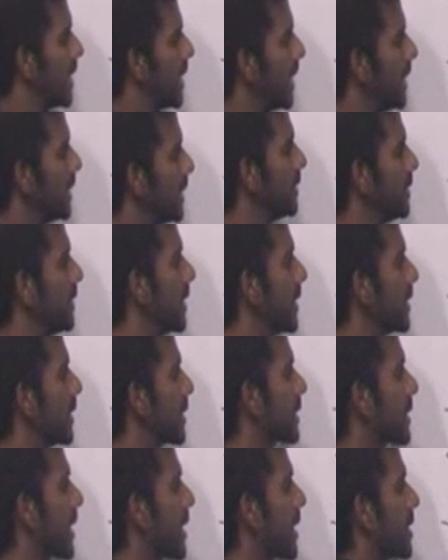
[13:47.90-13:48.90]
In this
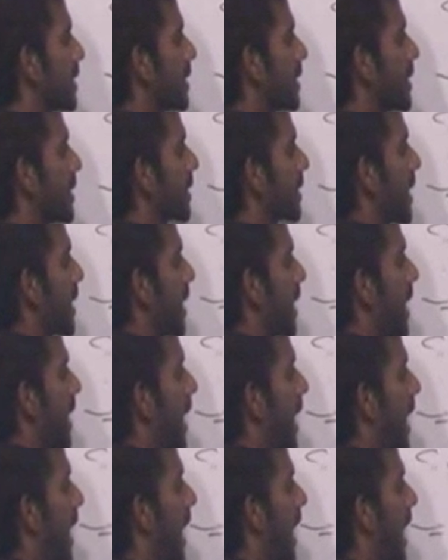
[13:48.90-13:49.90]
sentence,
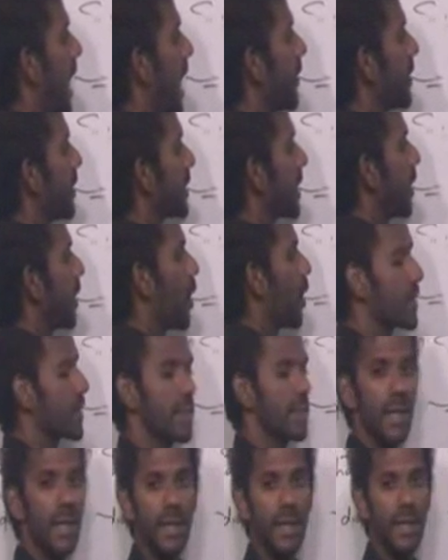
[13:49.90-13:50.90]
have is an
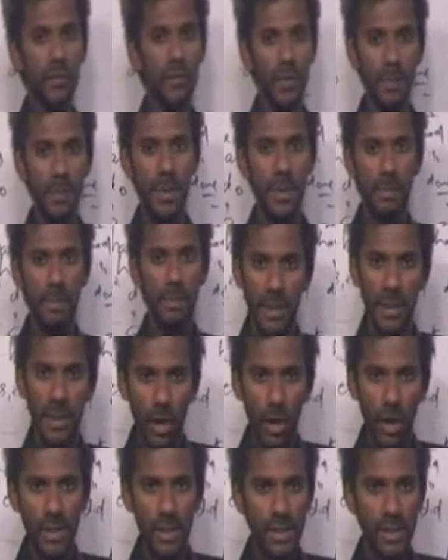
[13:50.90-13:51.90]
auxiliary verb
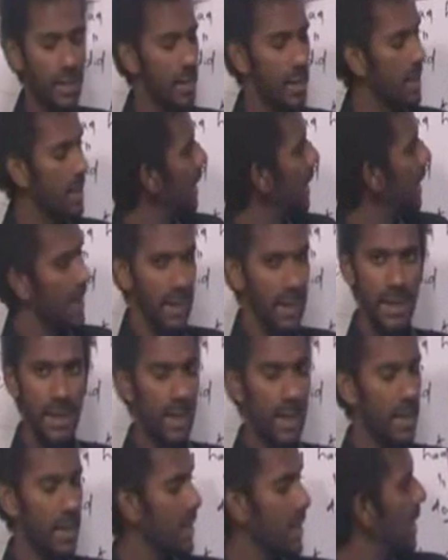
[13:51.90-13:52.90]
because, as I
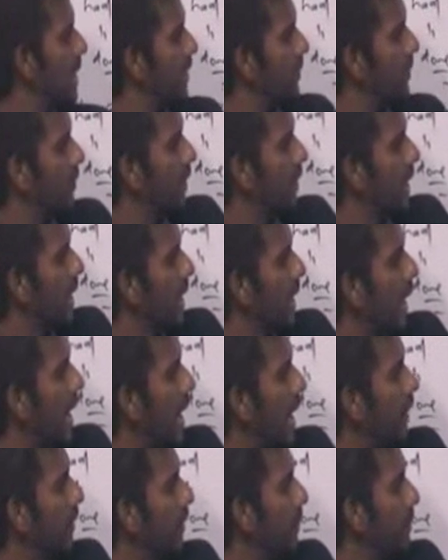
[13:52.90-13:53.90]
said, we
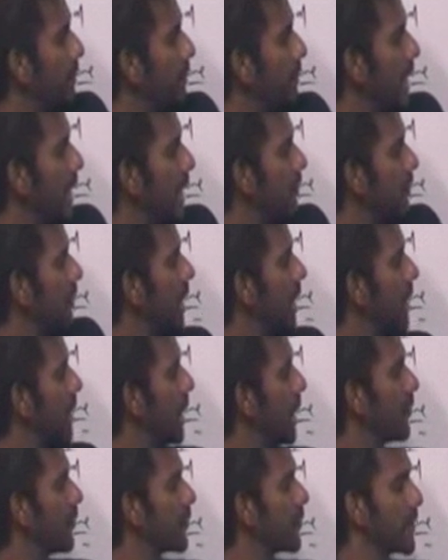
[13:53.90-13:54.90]
have a main verb
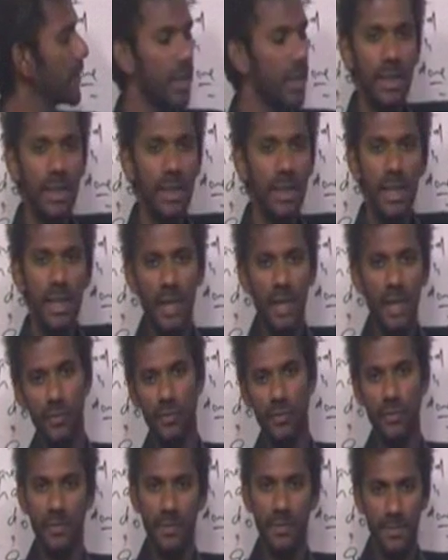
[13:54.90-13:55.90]
after have.
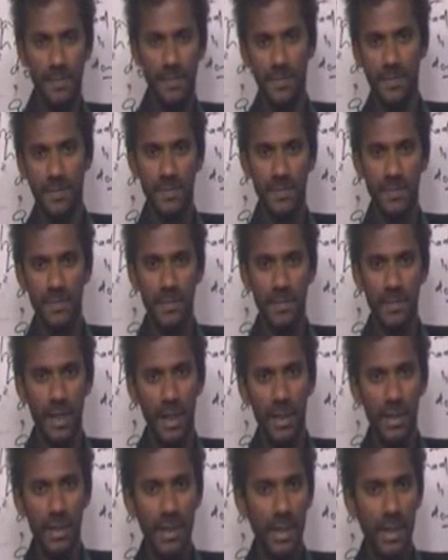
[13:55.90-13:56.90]

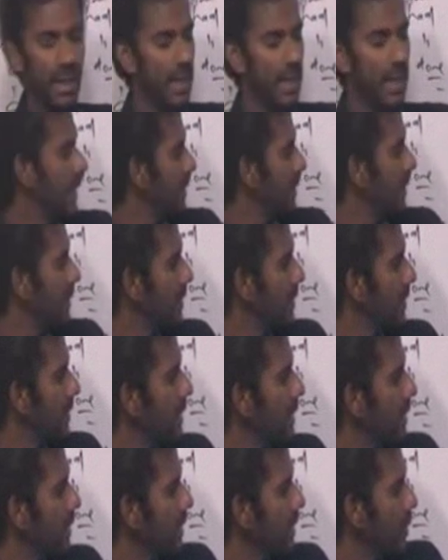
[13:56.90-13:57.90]
Clear? In this
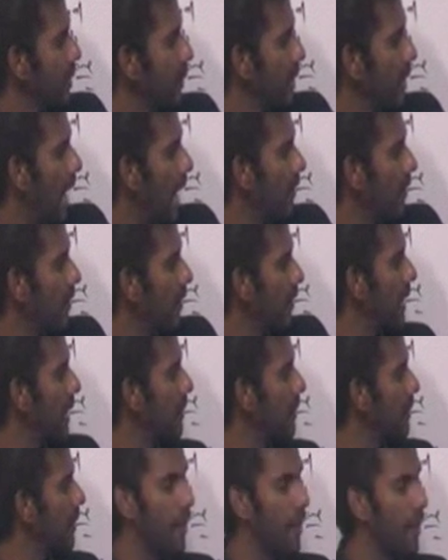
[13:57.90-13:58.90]
sentence, we have a
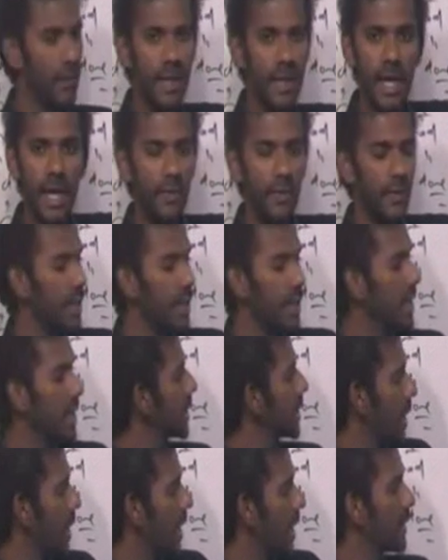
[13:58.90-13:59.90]
main verb after have,
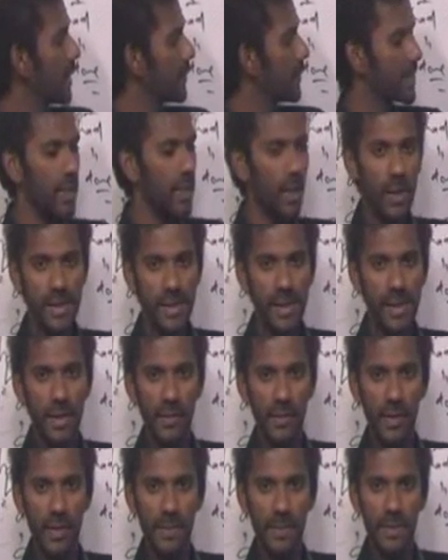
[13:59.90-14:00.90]
so have becomes an auxiliary
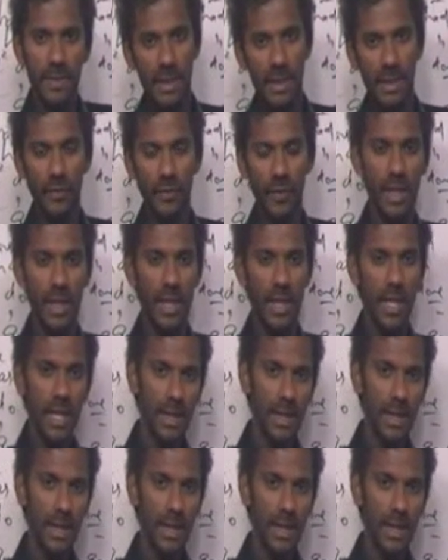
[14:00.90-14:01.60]
verb. Clear? Fine.